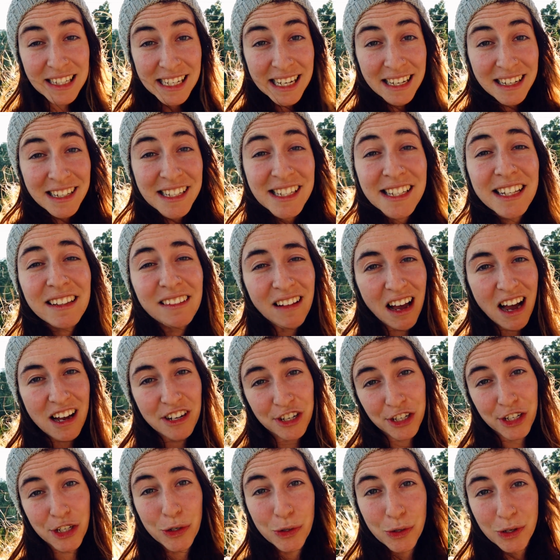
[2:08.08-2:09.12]
skin is the
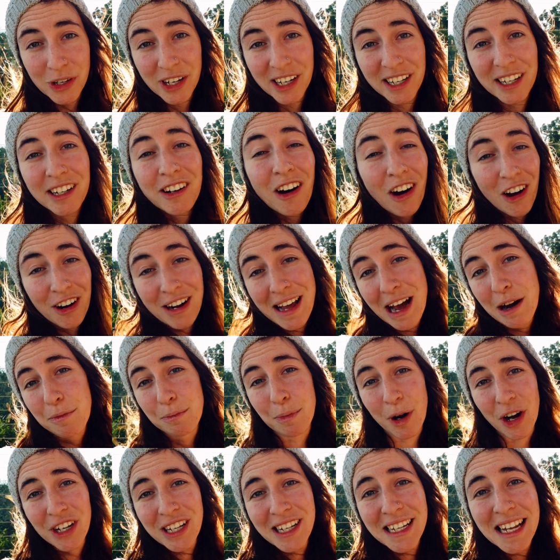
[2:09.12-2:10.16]
largest organ on our
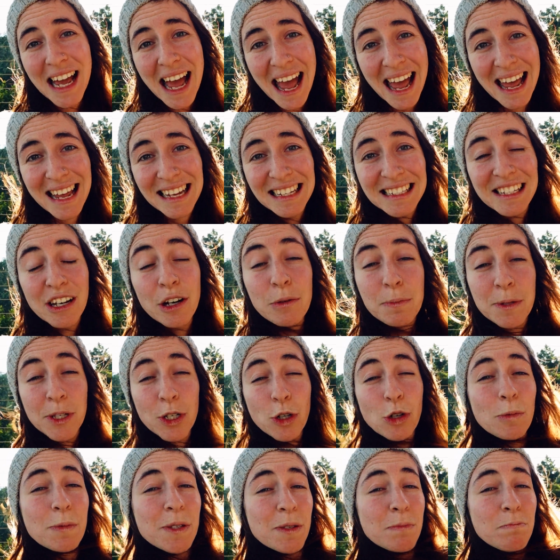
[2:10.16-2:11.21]
body and
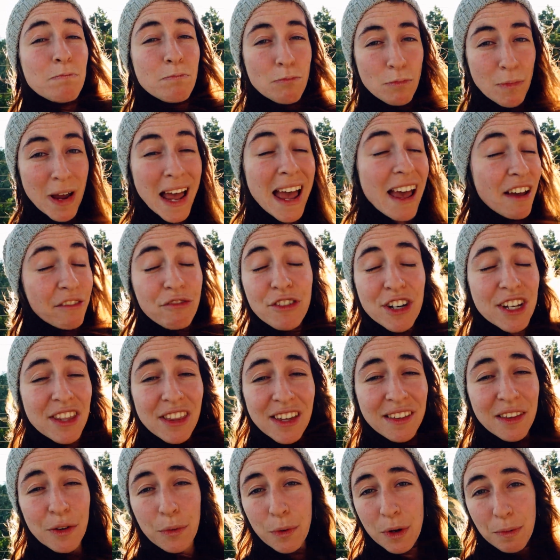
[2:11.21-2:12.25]
absorbs
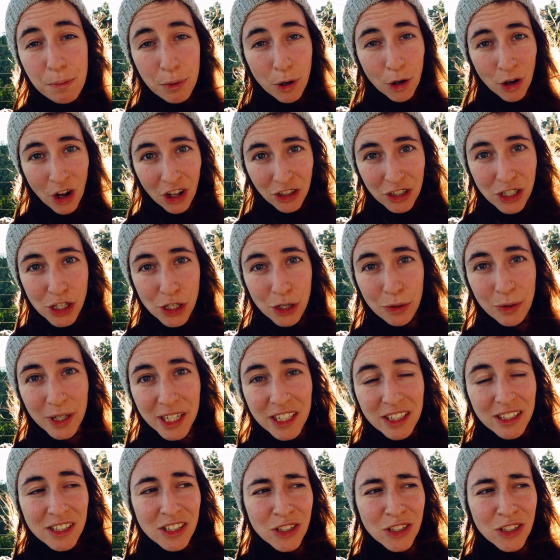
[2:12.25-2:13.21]
everything that we put onto it.